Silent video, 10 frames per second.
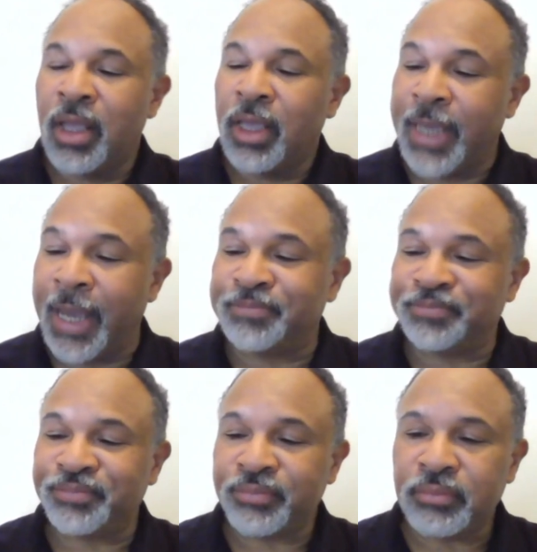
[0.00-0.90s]
Yeah.
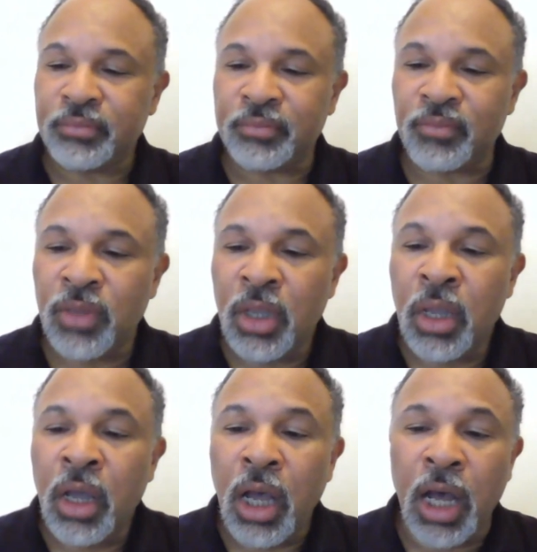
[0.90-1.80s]

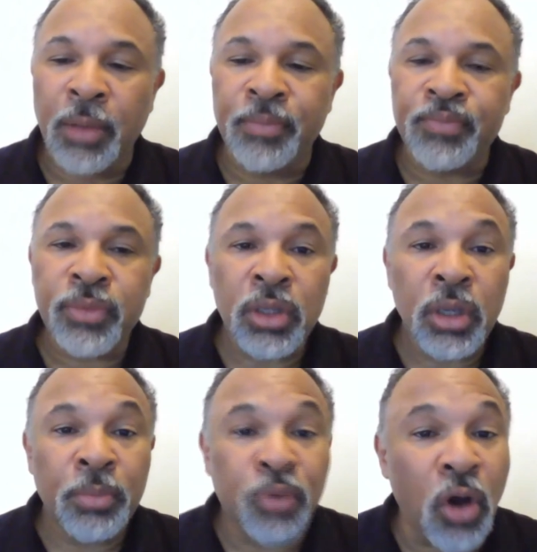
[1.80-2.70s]

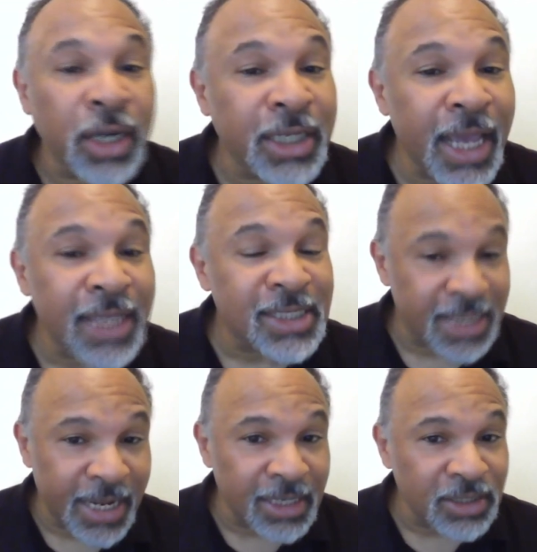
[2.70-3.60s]
Poitier
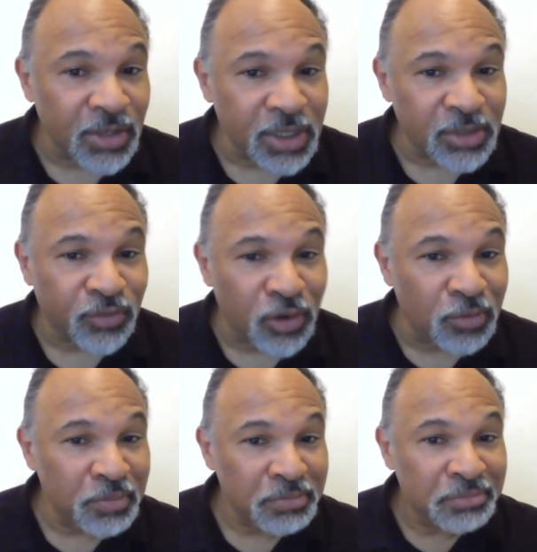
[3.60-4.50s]
sings in this
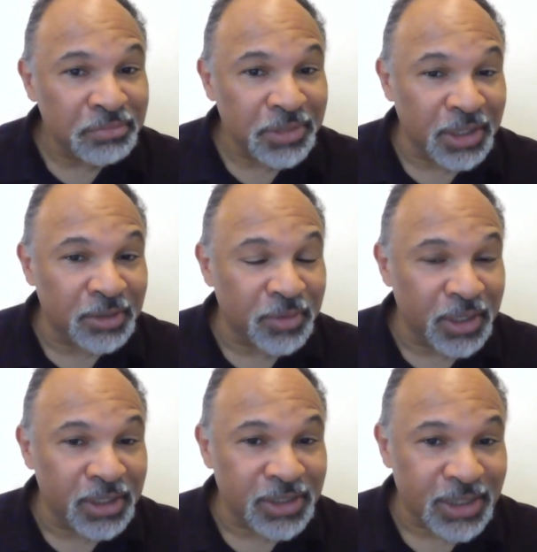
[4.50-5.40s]
film, in
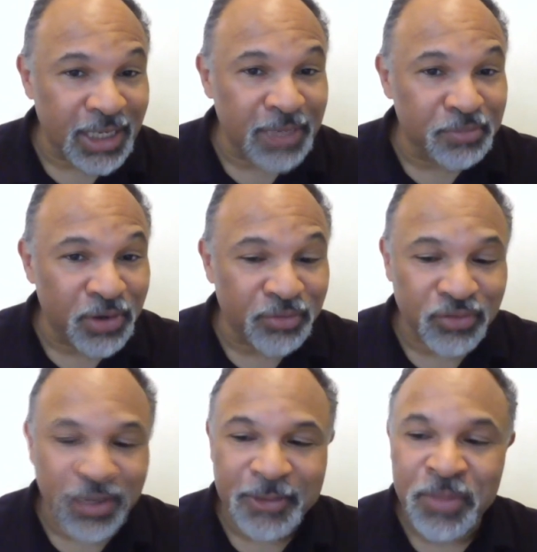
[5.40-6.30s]
a scene
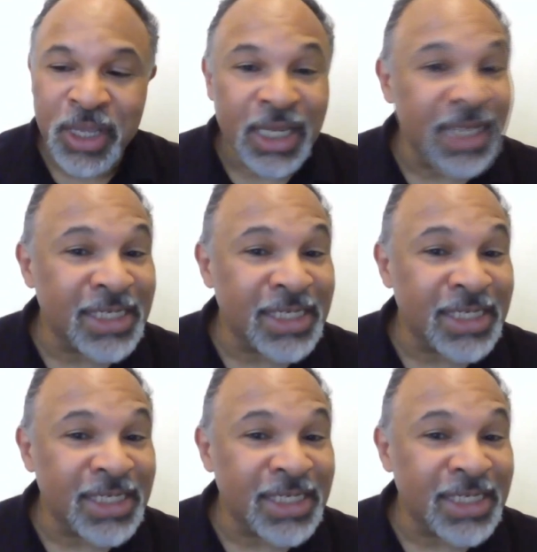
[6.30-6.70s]
briefly. He